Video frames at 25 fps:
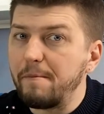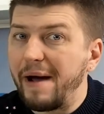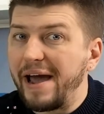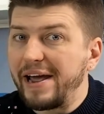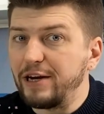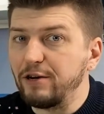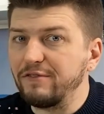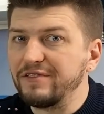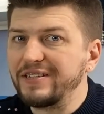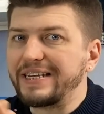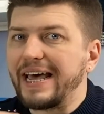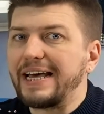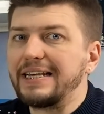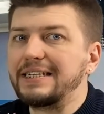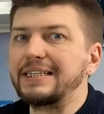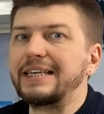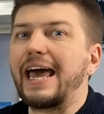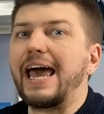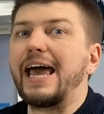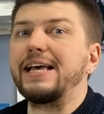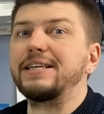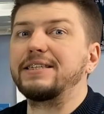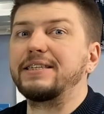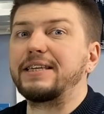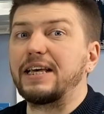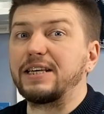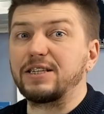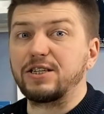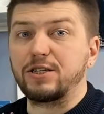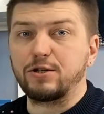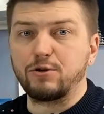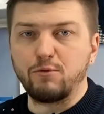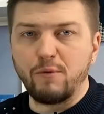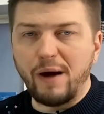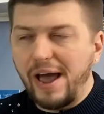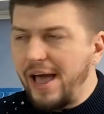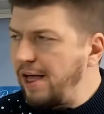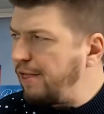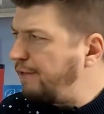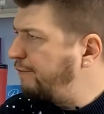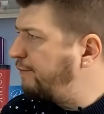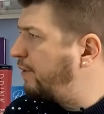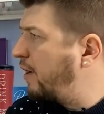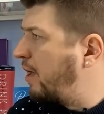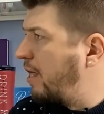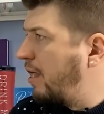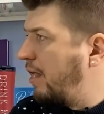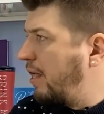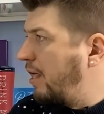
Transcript: made of size SS12,